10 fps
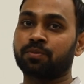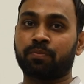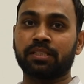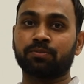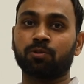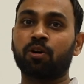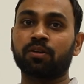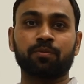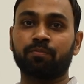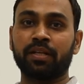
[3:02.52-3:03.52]
Facebook
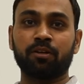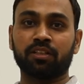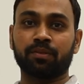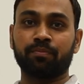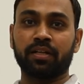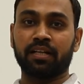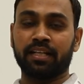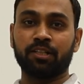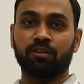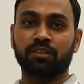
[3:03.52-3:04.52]
or any other
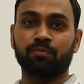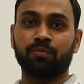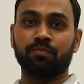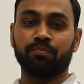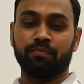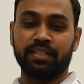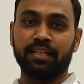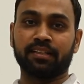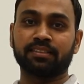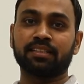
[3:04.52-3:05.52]

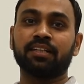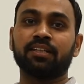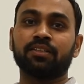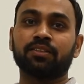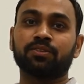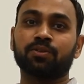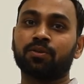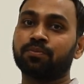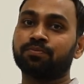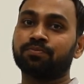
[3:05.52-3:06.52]
medias.
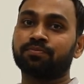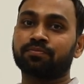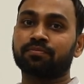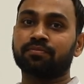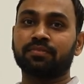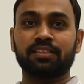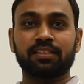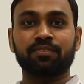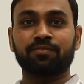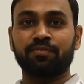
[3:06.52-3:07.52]
So this
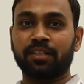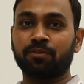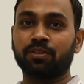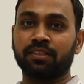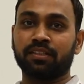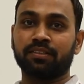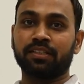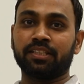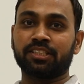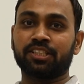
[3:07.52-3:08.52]
is very good
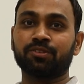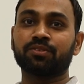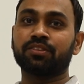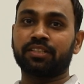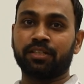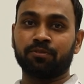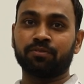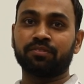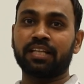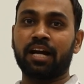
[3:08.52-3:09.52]
initiative
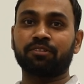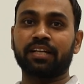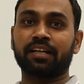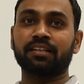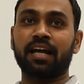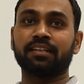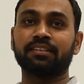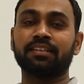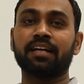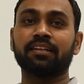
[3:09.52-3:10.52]
they have taken,
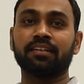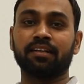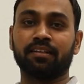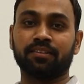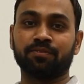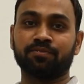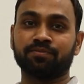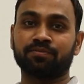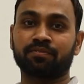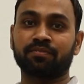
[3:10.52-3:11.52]
and
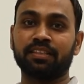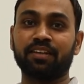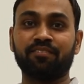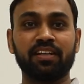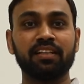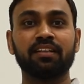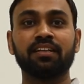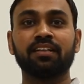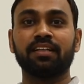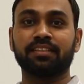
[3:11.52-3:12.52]
they feel
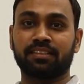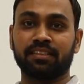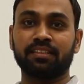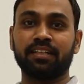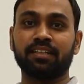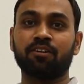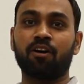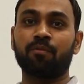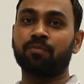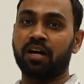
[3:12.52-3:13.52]
it's a need
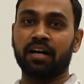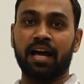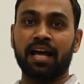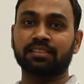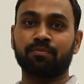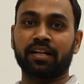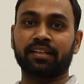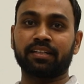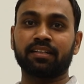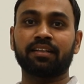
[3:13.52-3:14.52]
of as a
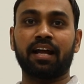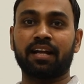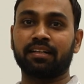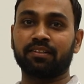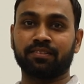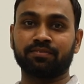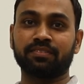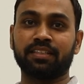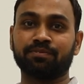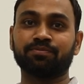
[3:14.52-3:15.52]
marketer, and
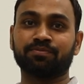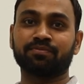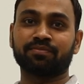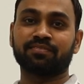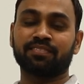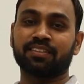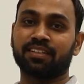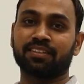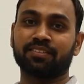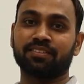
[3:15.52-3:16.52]

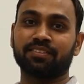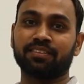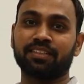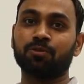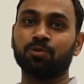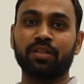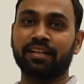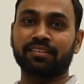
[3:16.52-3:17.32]
they're good at